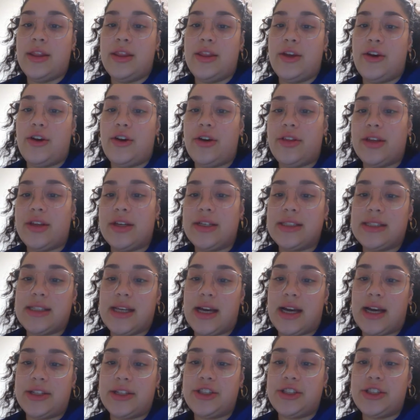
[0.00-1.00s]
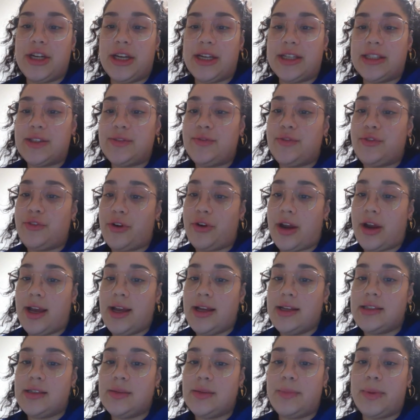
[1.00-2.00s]
They are then assigned shades of
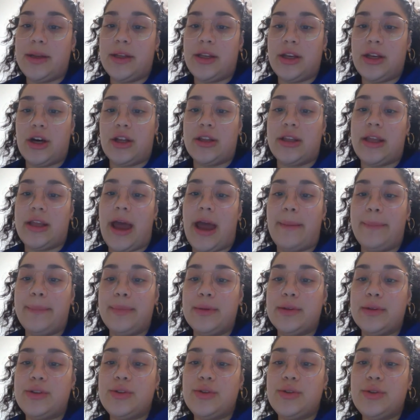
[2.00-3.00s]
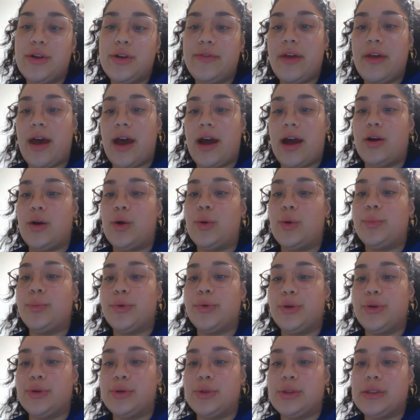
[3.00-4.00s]
gray depending on the amplitude of the echo
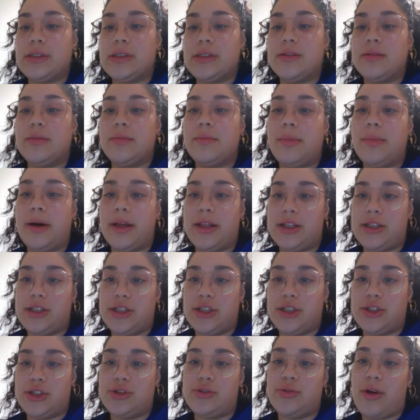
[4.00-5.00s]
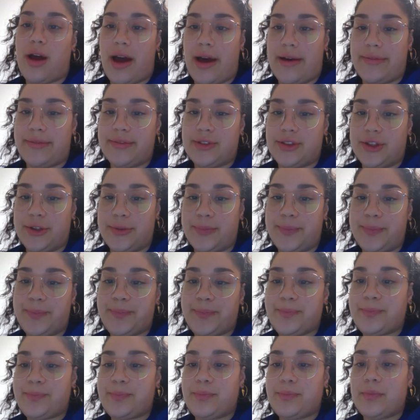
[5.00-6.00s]
produced by the tissue after.
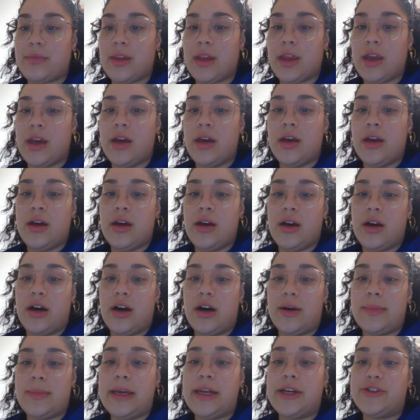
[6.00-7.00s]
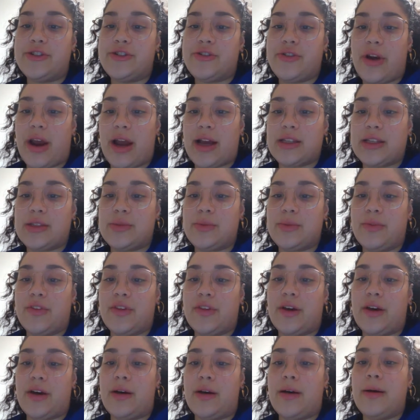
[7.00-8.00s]
It interacts with
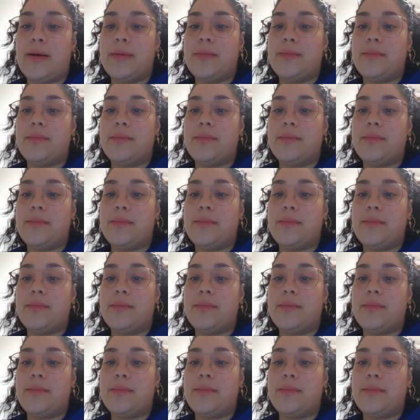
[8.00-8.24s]
the